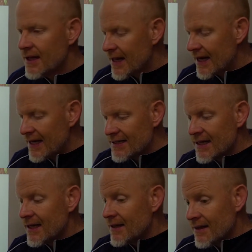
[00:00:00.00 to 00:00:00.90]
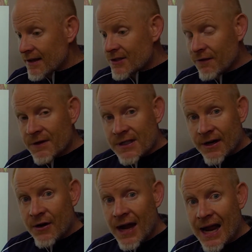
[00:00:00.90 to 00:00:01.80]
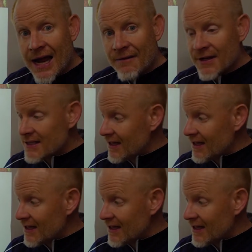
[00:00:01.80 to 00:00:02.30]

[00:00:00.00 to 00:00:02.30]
That is, the surface area you have is